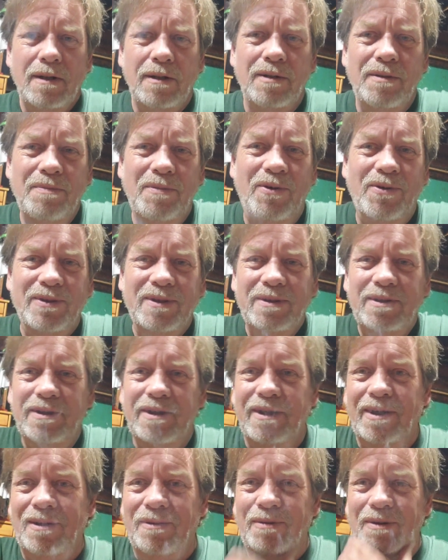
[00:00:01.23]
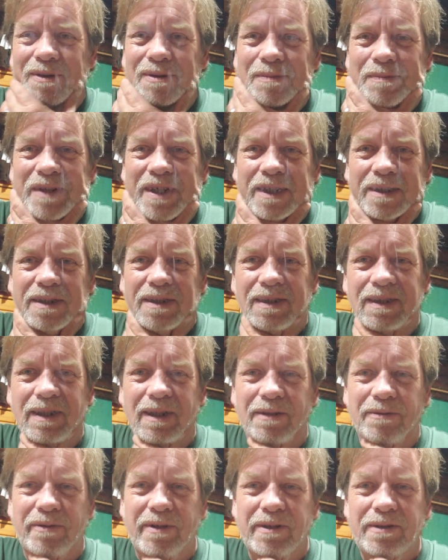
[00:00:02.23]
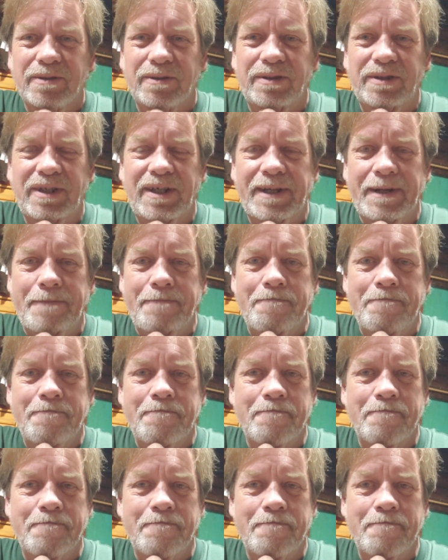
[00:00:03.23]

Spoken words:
Good morning, you all. Welcome back to Sidewinder Shed.